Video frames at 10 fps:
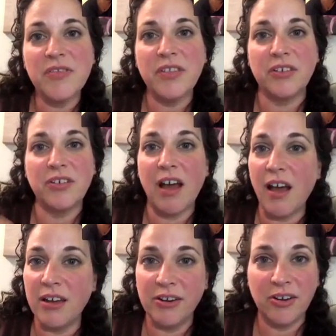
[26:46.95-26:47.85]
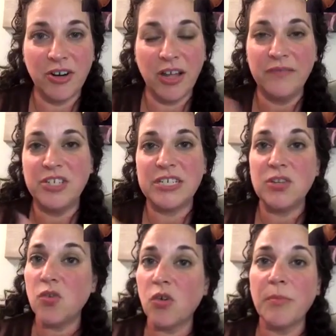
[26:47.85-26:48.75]
They're not unheard of, just
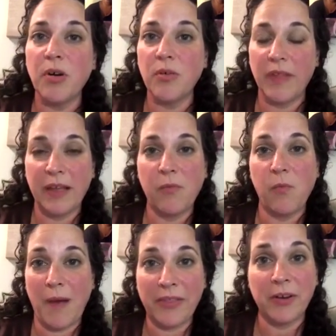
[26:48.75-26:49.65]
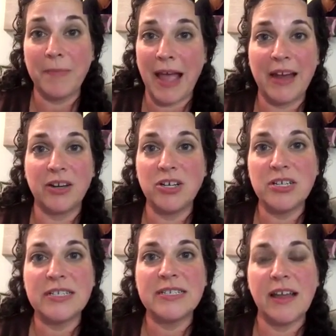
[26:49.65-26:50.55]
normal like weather
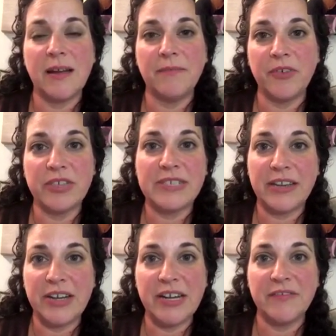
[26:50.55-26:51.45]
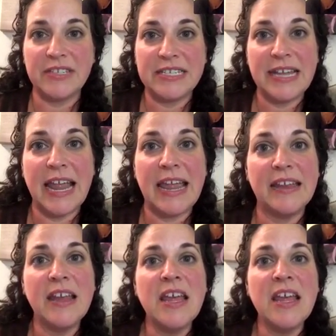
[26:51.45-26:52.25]
patterns for this area of the state.